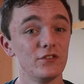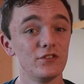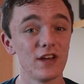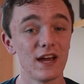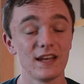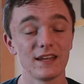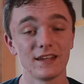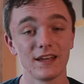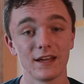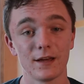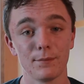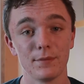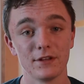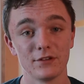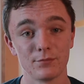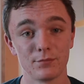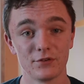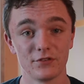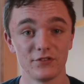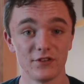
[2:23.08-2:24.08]
to 10
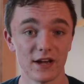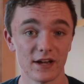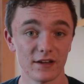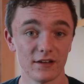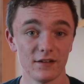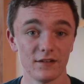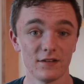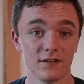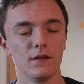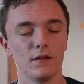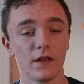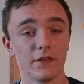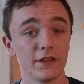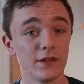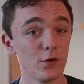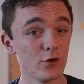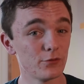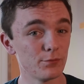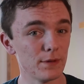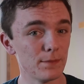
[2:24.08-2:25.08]
gigabits per second. Now
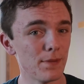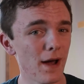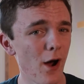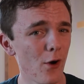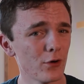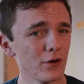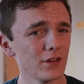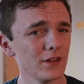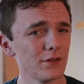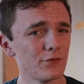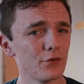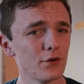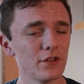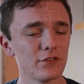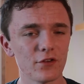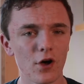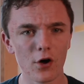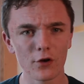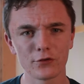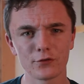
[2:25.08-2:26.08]
the USB power delivery
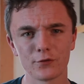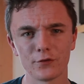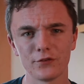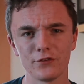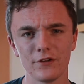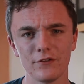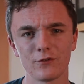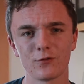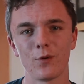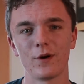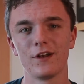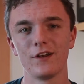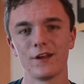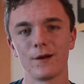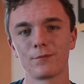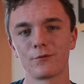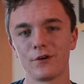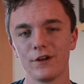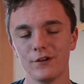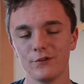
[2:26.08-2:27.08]
has also received quite an
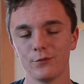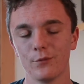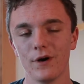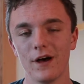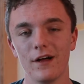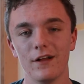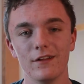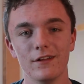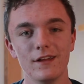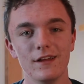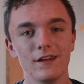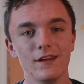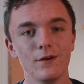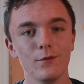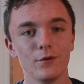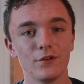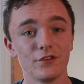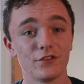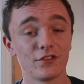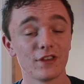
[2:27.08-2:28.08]
upgrade as well,
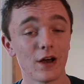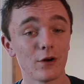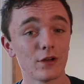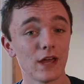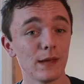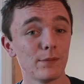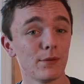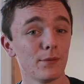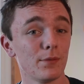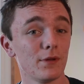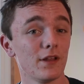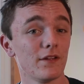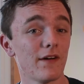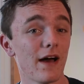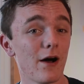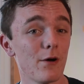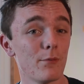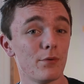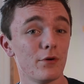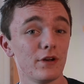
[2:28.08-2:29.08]
which is now capable of
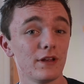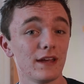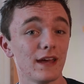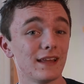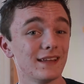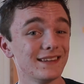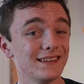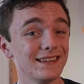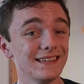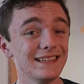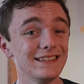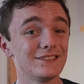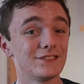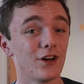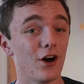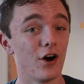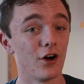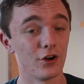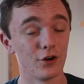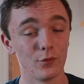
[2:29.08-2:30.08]
outputting at least
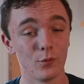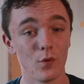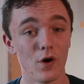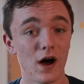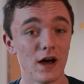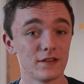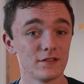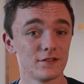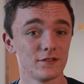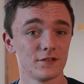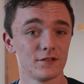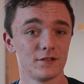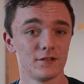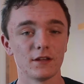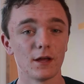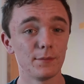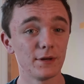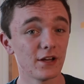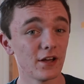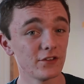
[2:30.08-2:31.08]
100 watts.
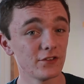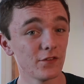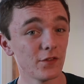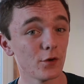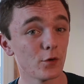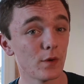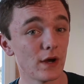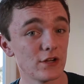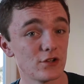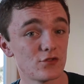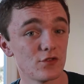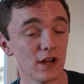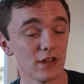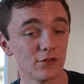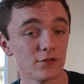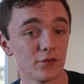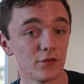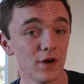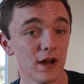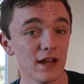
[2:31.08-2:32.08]
Now because of the great
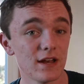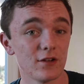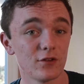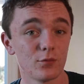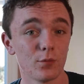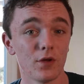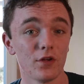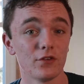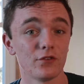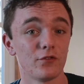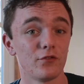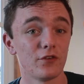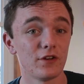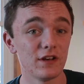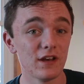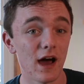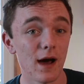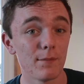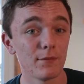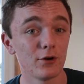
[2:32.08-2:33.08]
transfer rate as well as
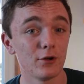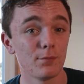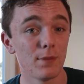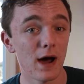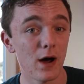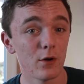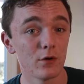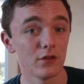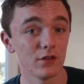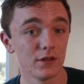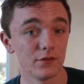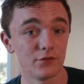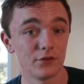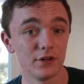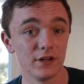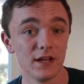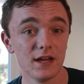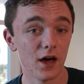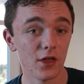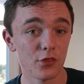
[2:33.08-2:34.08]
phenomenal power
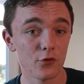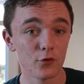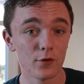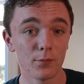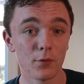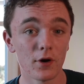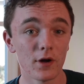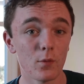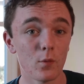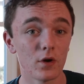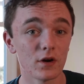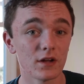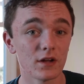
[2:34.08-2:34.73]
delivery, a 3.1